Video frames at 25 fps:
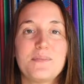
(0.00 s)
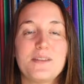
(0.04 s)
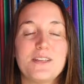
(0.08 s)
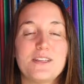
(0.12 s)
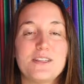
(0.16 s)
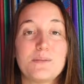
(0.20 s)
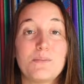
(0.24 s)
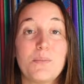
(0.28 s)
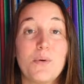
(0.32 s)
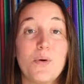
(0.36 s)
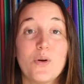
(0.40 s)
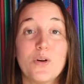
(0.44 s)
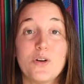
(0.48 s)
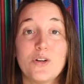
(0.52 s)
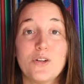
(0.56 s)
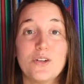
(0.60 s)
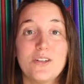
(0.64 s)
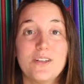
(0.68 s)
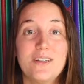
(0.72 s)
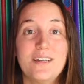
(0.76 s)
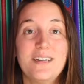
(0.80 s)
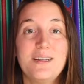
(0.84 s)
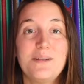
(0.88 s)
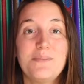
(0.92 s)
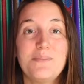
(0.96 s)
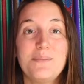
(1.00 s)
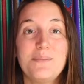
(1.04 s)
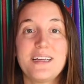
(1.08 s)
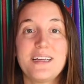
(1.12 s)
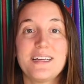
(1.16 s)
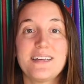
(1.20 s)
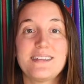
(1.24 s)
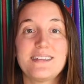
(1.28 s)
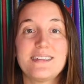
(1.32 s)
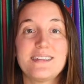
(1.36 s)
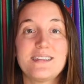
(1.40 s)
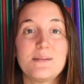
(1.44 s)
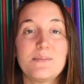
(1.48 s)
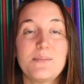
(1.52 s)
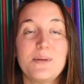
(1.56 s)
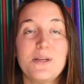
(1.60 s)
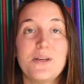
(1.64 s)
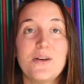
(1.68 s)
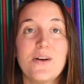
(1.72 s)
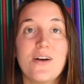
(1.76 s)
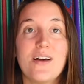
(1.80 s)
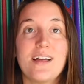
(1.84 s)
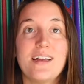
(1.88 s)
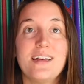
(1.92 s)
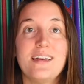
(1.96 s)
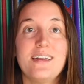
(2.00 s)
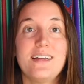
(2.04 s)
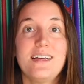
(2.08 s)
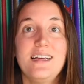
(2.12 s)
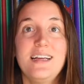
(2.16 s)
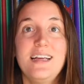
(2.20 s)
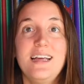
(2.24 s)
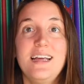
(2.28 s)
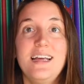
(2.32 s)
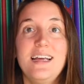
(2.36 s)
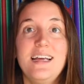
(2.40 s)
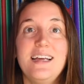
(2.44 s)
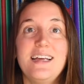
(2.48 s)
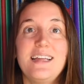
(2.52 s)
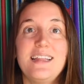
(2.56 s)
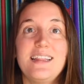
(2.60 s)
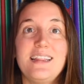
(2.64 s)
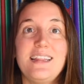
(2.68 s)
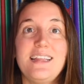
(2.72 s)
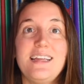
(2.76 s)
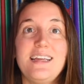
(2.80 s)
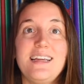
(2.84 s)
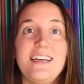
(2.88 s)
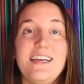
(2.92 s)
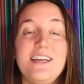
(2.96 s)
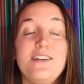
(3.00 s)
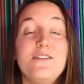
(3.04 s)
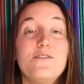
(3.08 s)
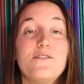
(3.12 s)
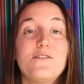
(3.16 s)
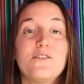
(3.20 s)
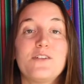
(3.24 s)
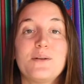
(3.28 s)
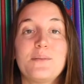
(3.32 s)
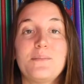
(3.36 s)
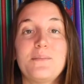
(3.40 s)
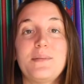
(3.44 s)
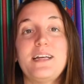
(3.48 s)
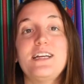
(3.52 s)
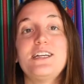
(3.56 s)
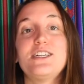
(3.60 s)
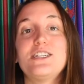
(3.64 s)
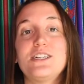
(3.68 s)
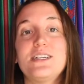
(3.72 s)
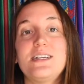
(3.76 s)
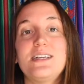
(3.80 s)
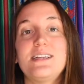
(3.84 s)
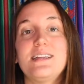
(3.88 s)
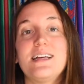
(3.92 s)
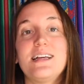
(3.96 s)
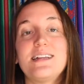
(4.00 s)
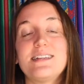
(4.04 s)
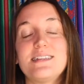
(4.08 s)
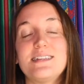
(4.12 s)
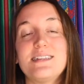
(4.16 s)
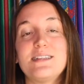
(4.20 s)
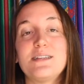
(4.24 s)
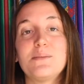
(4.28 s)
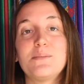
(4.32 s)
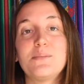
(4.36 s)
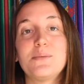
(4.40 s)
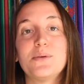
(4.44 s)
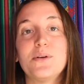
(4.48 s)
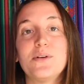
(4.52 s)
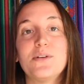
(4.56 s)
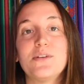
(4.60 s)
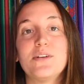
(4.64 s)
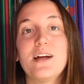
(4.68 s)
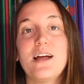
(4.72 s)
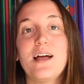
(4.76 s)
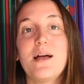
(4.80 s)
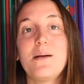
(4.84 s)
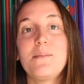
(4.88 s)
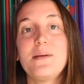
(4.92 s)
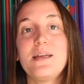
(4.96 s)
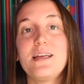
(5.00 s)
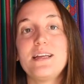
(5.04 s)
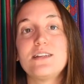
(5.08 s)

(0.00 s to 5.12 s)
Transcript: this portal because it's beyond the information that's in the program.